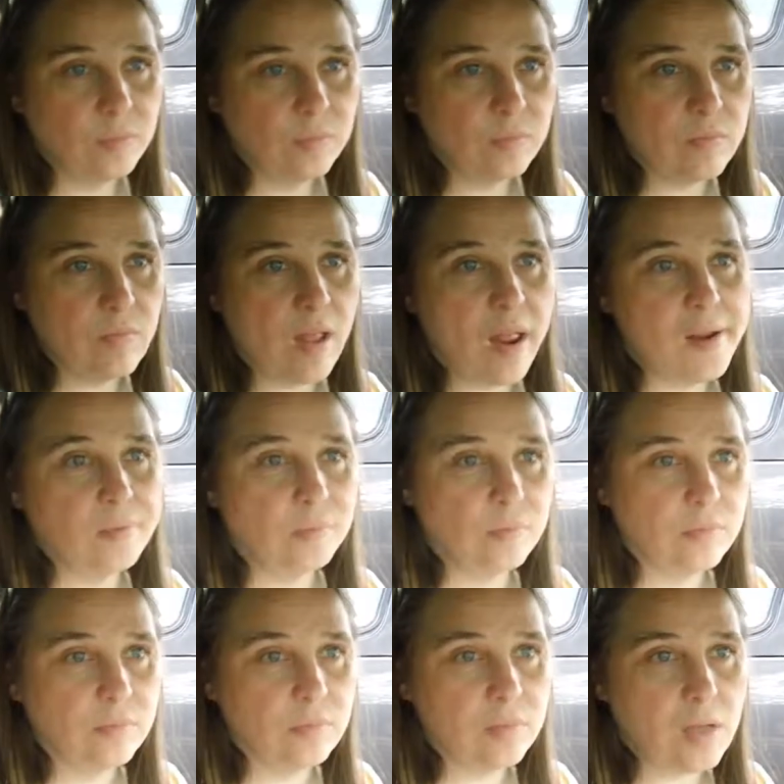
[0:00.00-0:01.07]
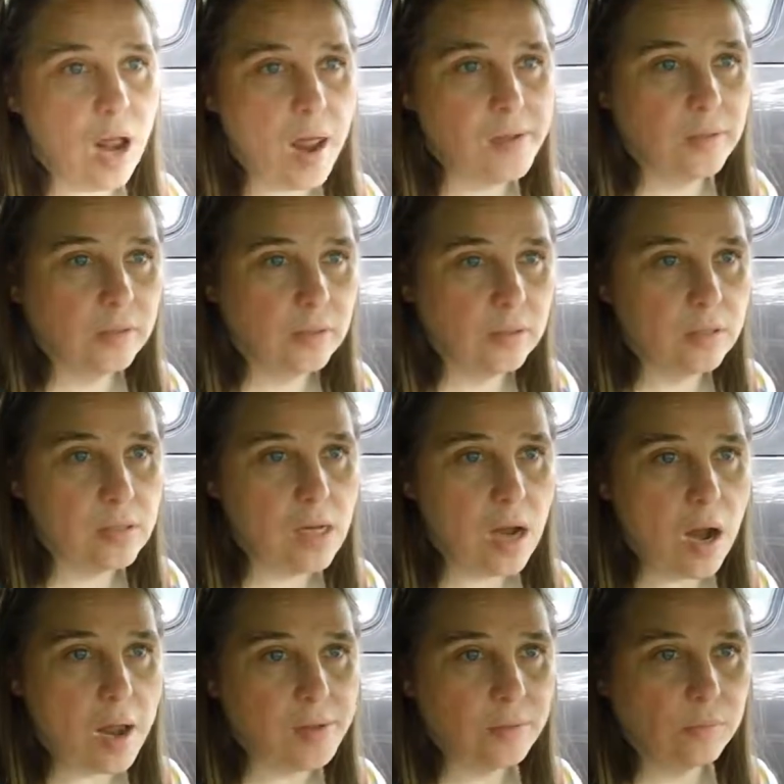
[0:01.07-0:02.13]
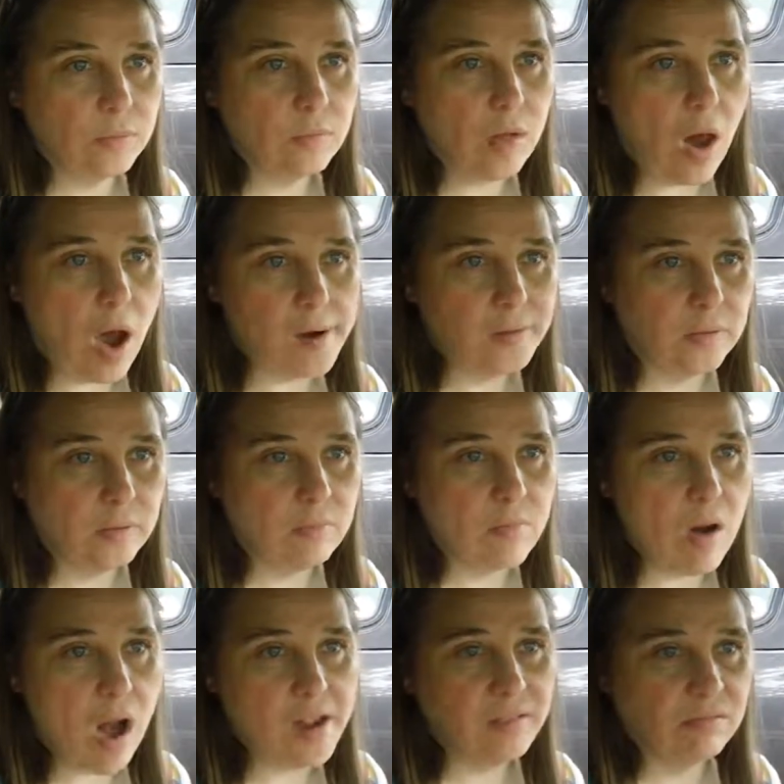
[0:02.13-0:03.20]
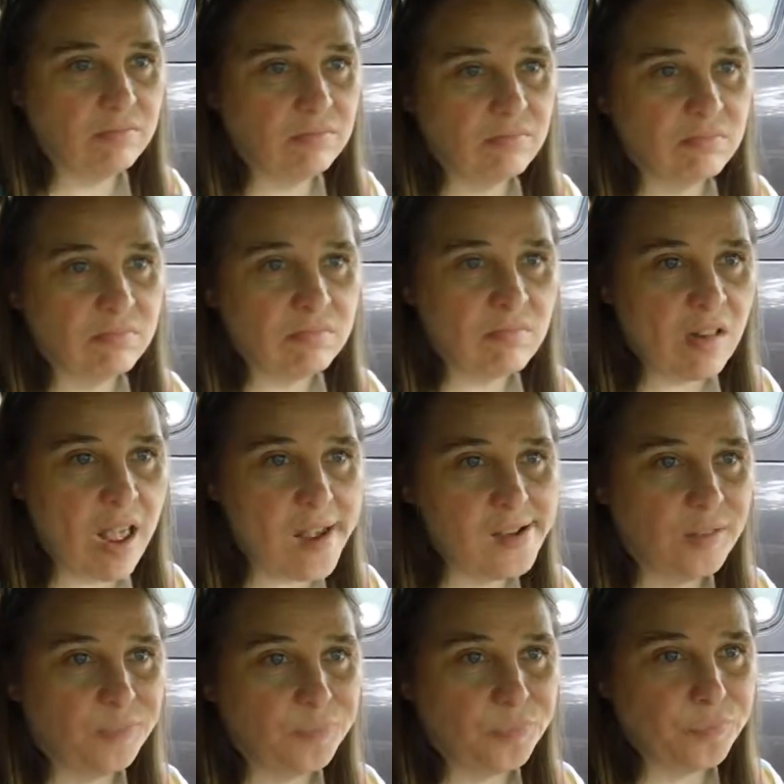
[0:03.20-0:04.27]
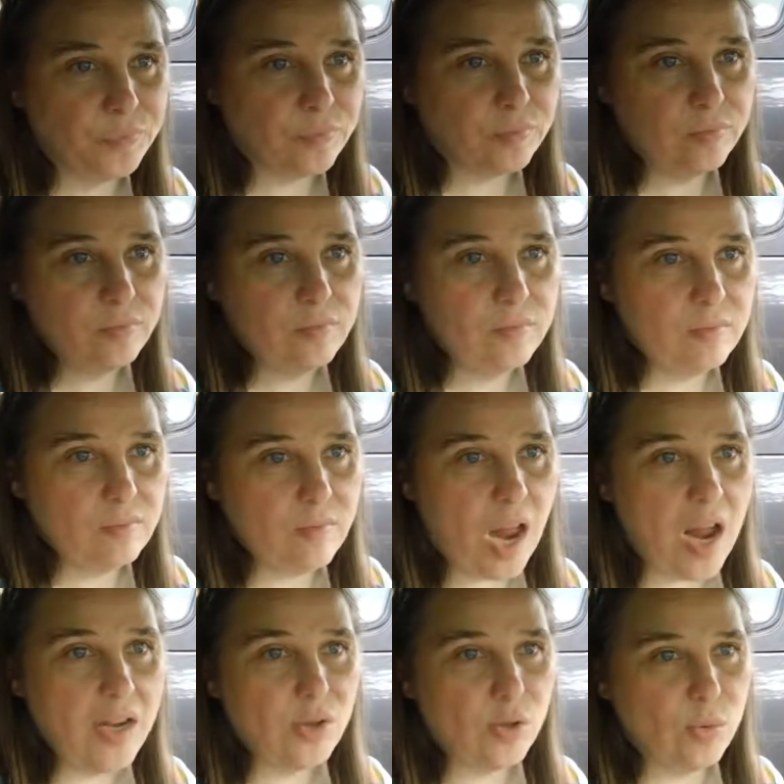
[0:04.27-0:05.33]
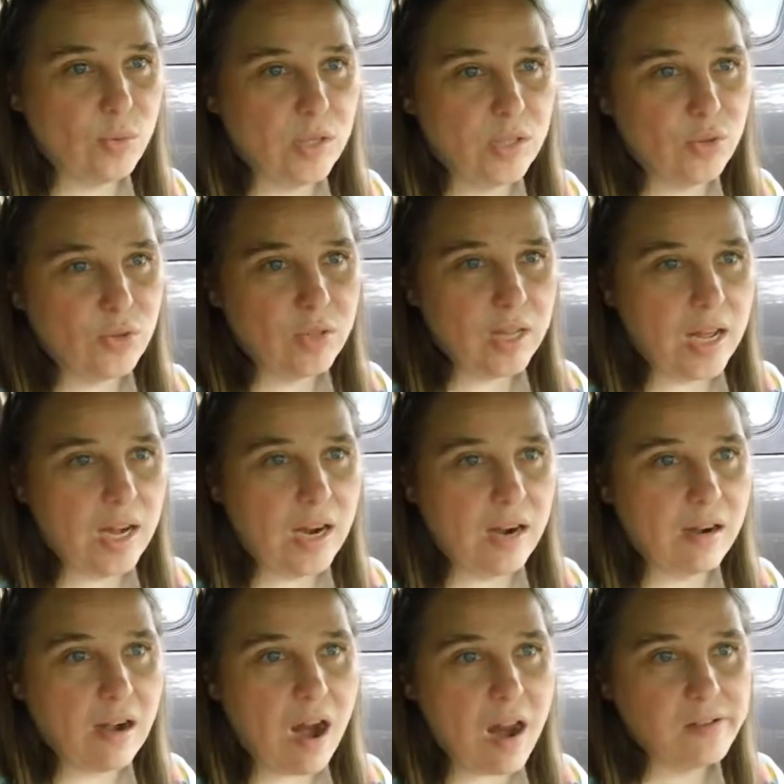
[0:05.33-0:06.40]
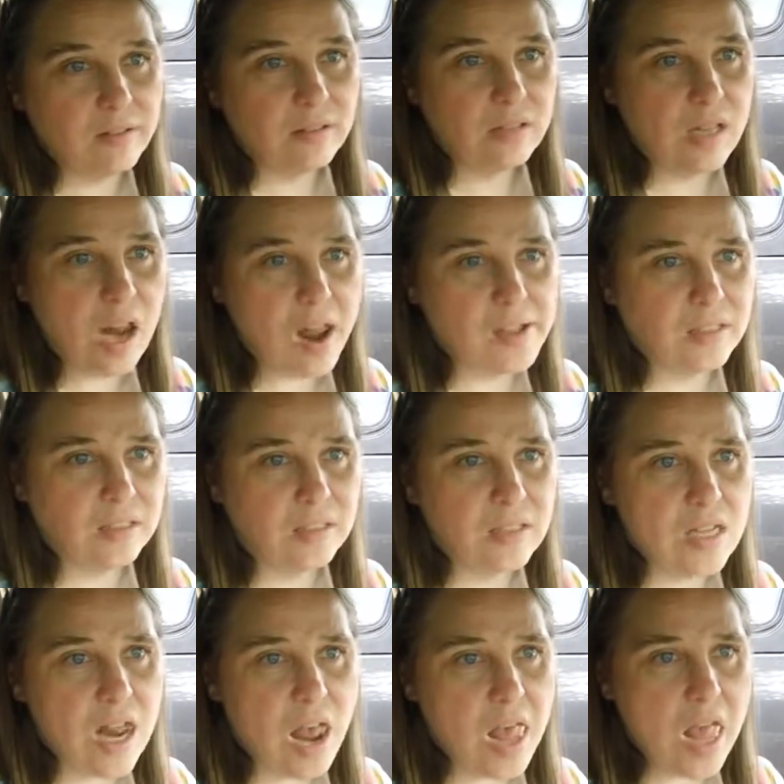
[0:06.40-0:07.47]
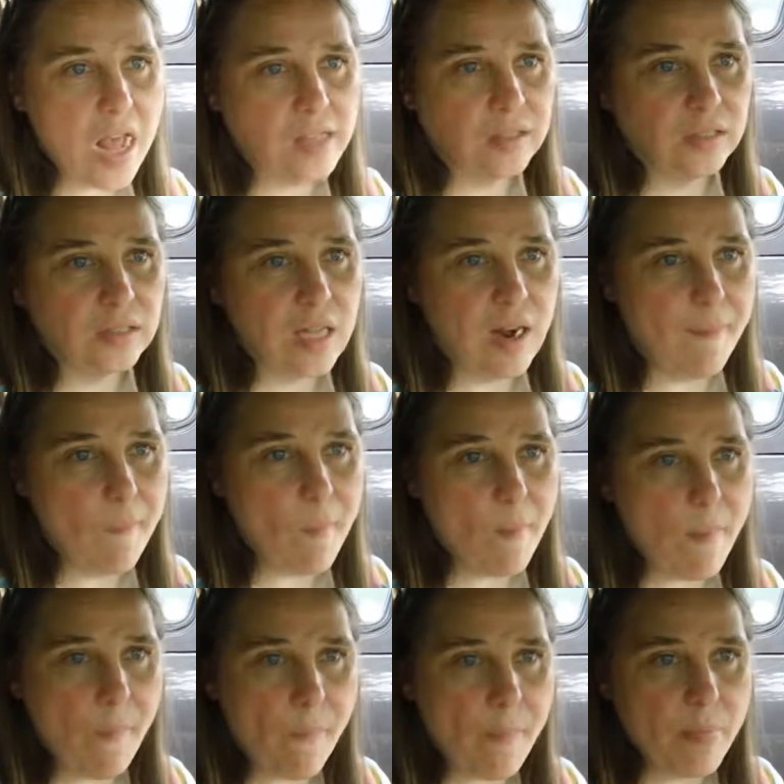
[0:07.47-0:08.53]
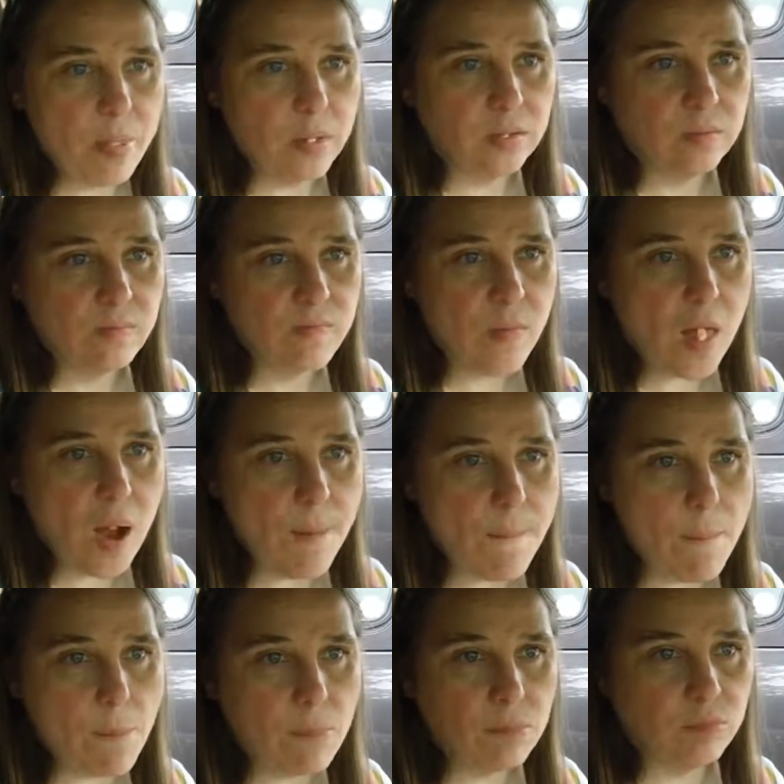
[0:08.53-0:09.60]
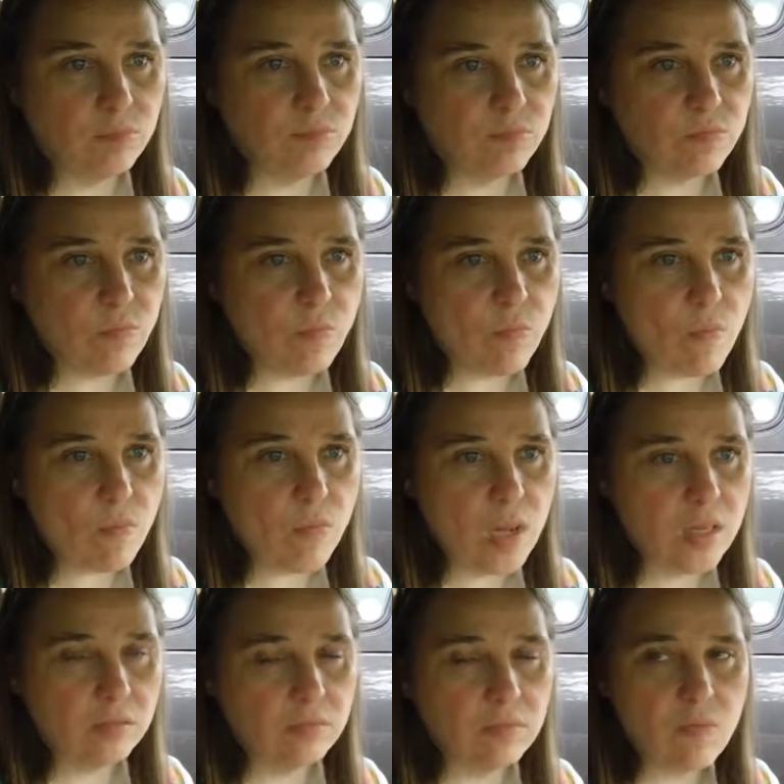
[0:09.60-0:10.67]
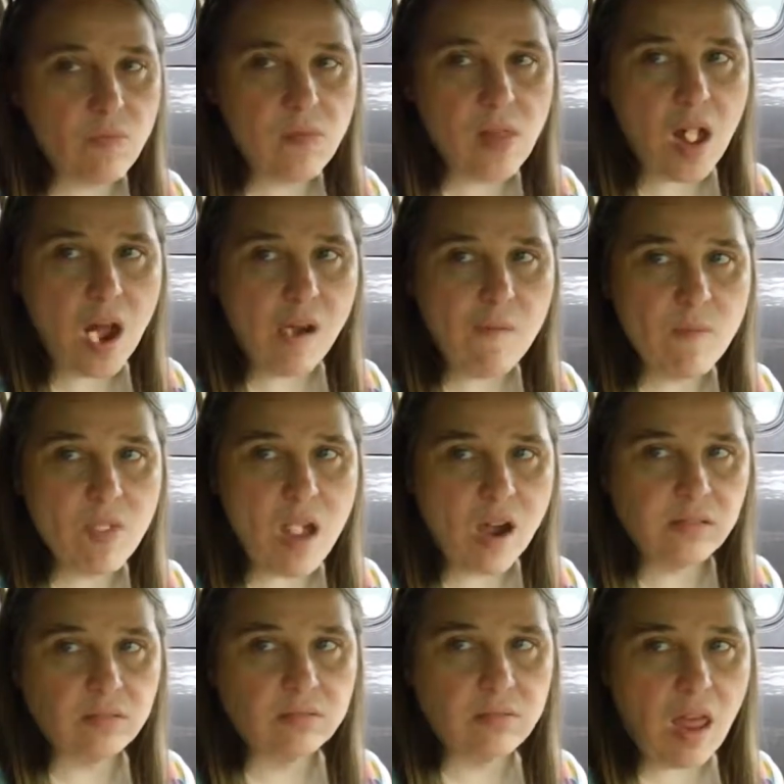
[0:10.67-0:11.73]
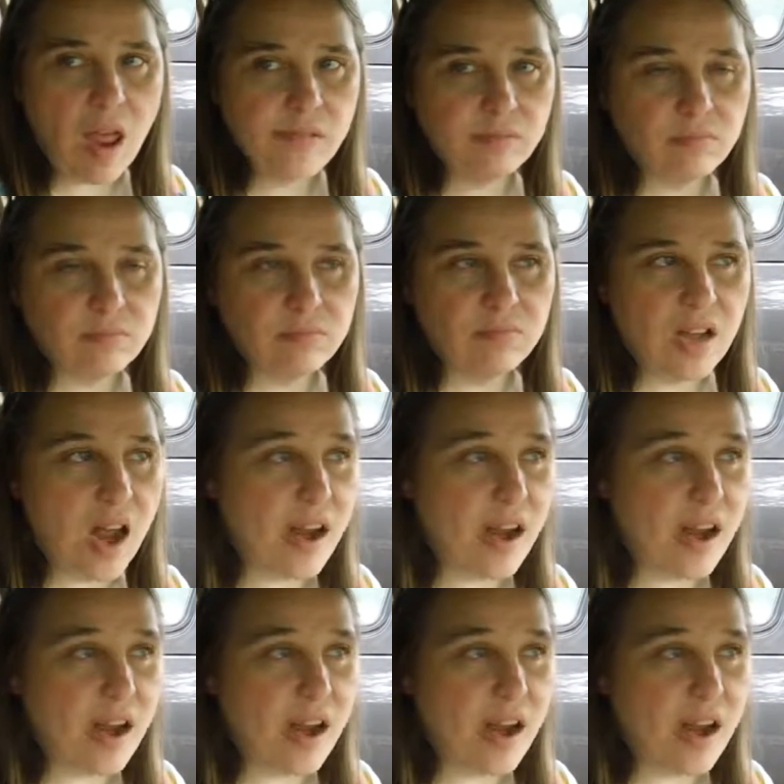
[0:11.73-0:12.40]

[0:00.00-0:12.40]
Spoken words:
You know, you'd be working in the embalming room with the materials, with the senior embalmer and the senior reconstructionist there, and teaching you the tricks of the trade. Well, you know what? It's a very large amount of money you get paid for that.